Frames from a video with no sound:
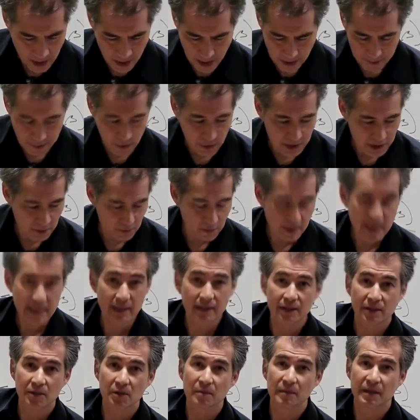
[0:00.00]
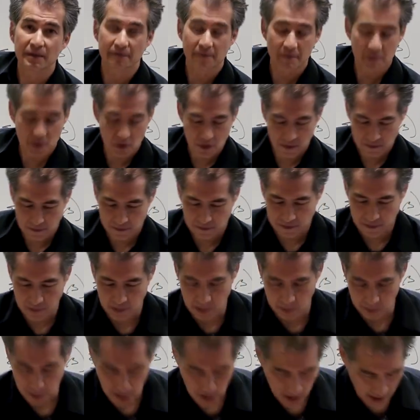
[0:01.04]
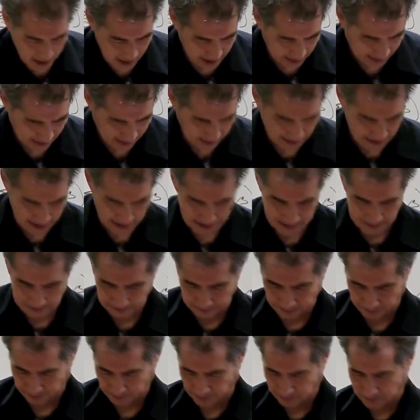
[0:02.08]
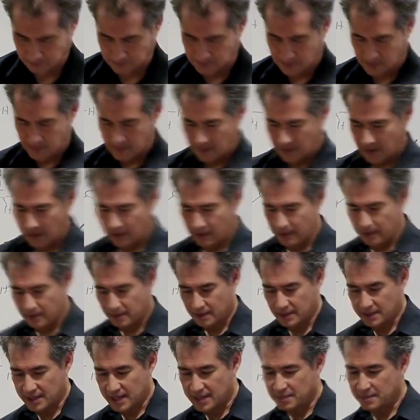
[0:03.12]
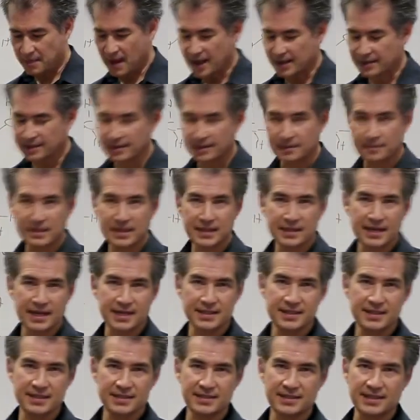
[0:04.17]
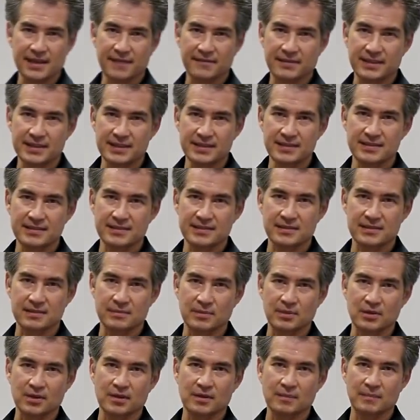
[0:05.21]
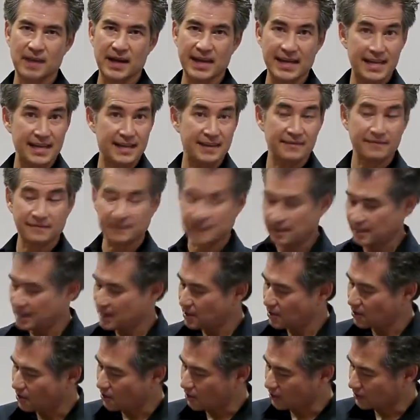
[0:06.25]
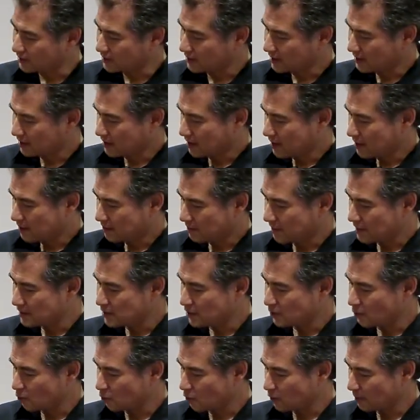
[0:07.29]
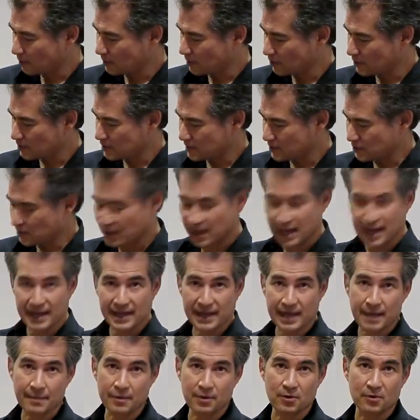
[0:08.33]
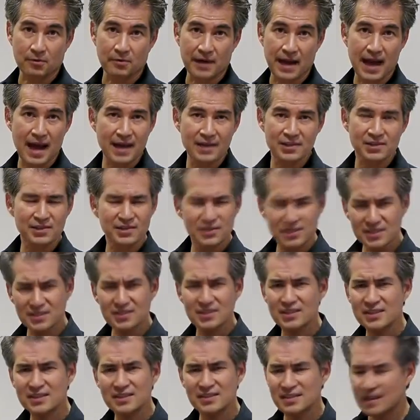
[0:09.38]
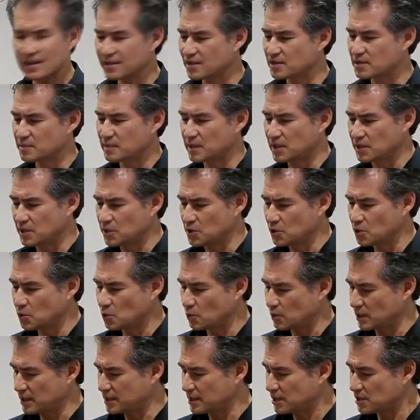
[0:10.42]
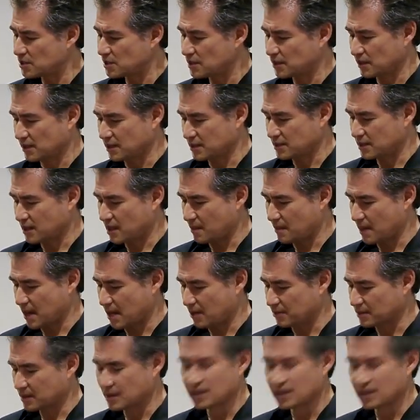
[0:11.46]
I'm going to read a little bit from a book that dates back to the mid-1970s. This is a book by Ian Fleming called Frontier Orbitals and Organic Chemical Reactions. And since then, there's been a new edition that has come out